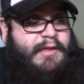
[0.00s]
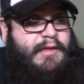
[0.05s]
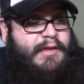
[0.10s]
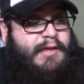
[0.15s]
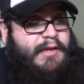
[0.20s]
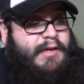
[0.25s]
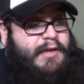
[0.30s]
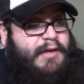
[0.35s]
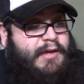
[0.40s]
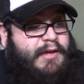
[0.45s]

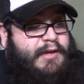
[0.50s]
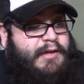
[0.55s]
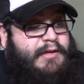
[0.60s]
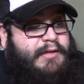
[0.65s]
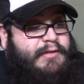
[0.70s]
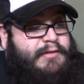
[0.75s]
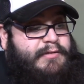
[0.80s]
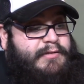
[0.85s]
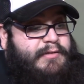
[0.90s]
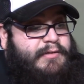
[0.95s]

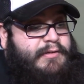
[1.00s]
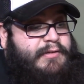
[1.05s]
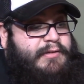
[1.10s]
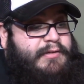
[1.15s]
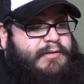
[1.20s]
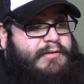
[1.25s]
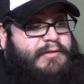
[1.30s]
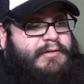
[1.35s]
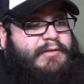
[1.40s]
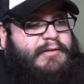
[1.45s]
And
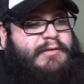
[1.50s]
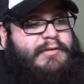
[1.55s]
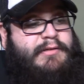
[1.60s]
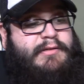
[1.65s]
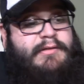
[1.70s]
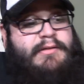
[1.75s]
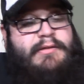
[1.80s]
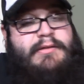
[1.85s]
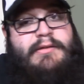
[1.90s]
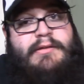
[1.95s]

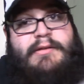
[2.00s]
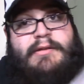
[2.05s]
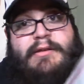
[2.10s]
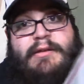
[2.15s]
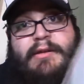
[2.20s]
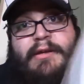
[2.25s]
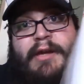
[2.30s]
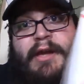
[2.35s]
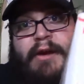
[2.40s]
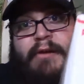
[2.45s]

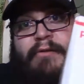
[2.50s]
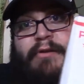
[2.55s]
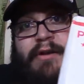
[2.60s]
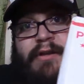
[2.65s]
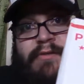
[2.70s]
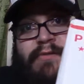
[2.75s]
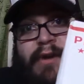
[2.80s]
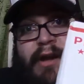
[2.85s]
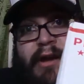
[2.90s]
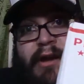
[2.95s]
here it
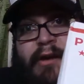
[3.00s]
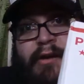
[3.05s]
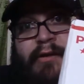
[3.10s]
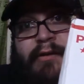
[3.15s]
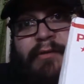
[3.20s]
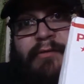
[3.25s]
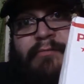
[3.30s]
is right here.